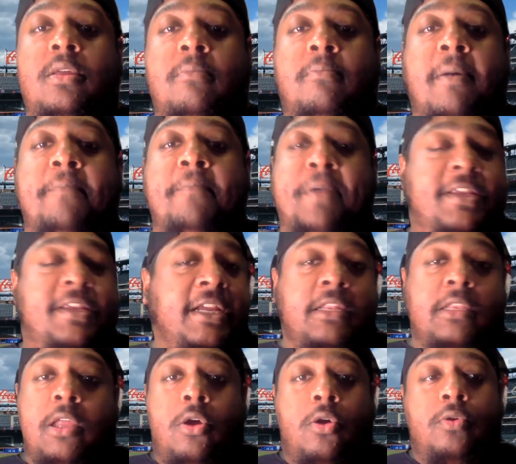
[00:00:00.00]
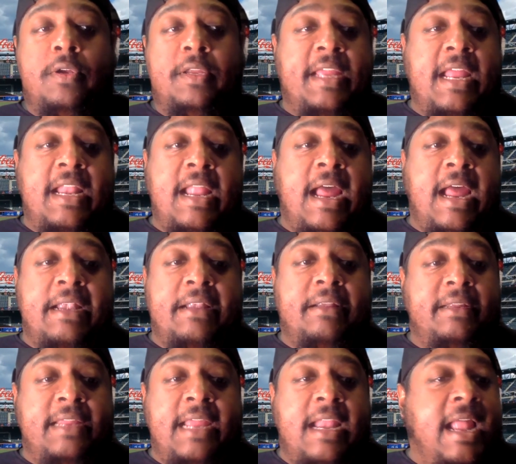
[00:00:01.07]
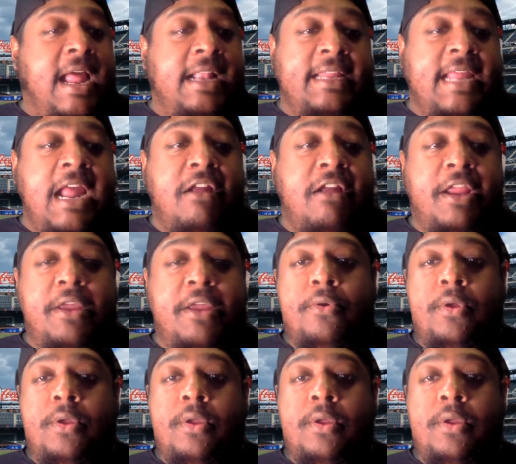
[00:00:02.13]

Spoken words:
but pitching alone cannot carry you.